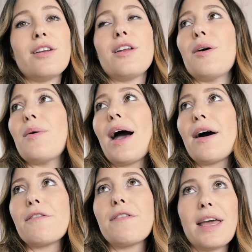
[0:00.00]
you know,
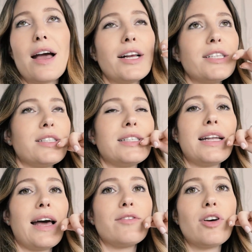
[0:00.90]
Alfie, I just
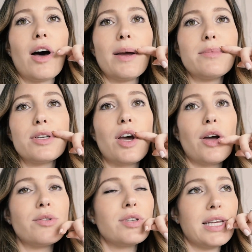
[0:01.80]
didn't have time to
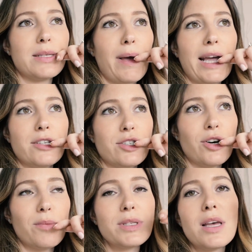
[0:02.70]
go to these paint
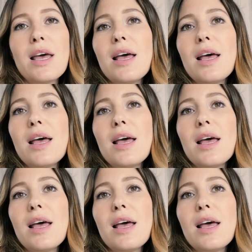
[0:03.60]
shops,